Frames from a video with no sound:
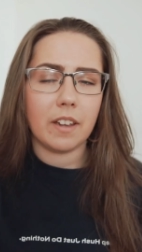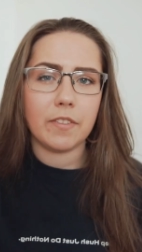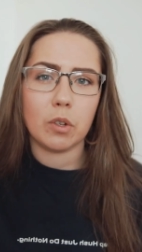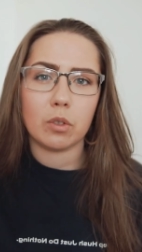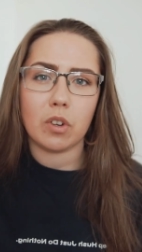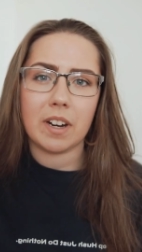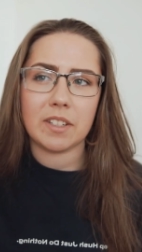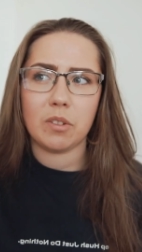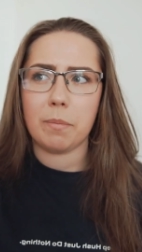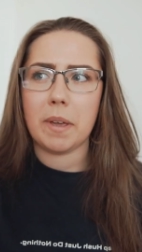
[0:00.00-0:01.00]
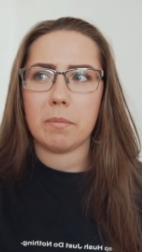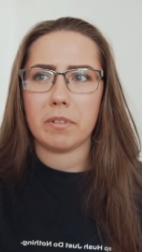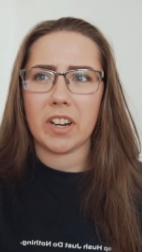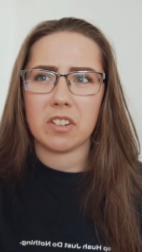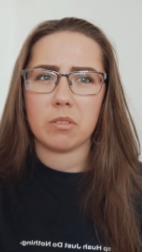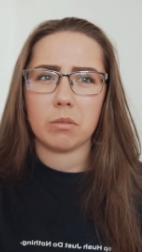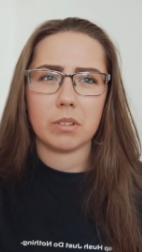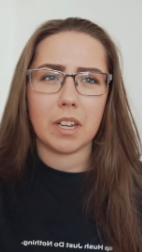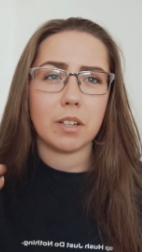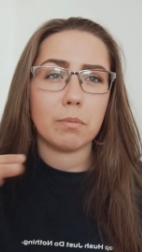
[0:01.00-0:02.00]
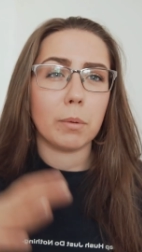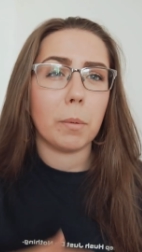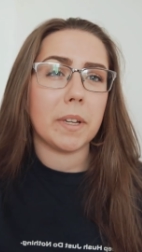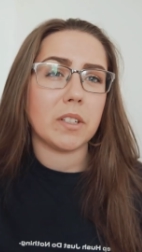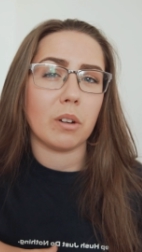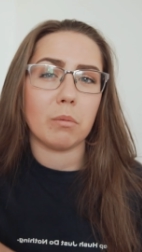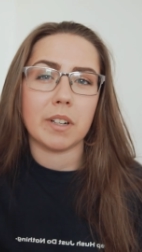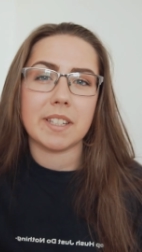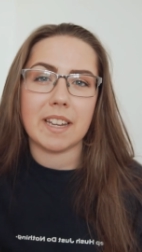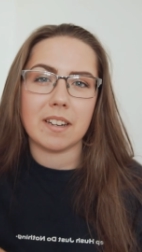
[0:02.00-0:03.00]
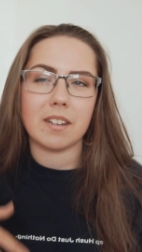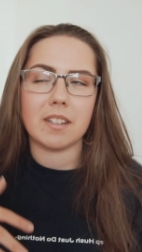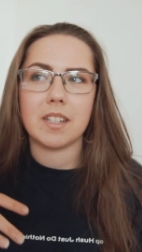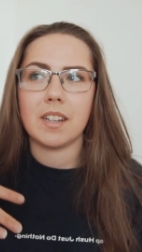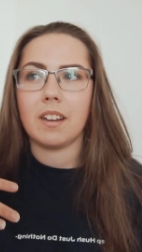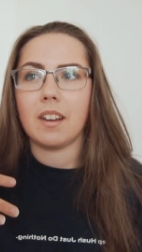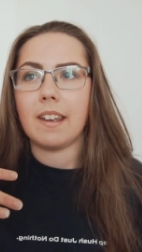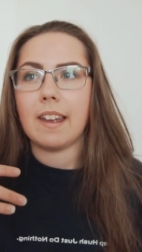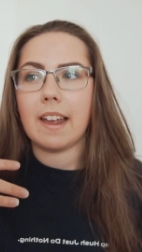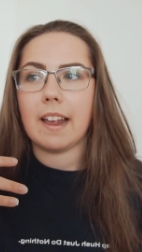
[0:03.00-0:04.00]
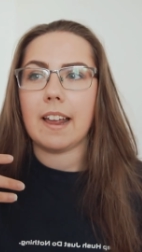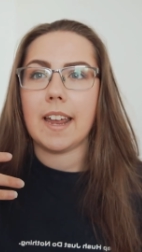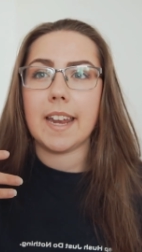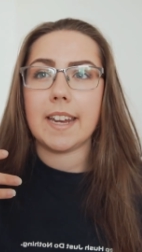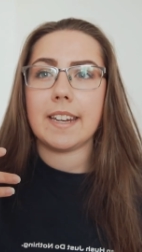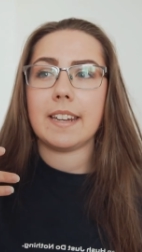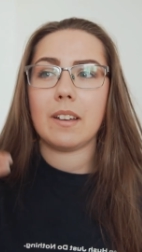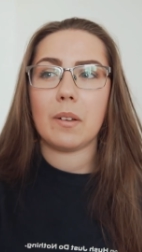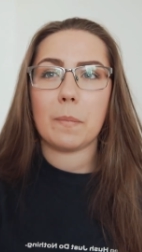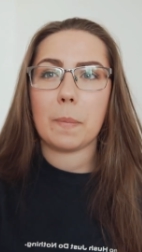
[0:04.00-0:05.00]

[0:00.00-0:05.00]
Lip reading: If you're trying to appear professional, then you probably don't want to send a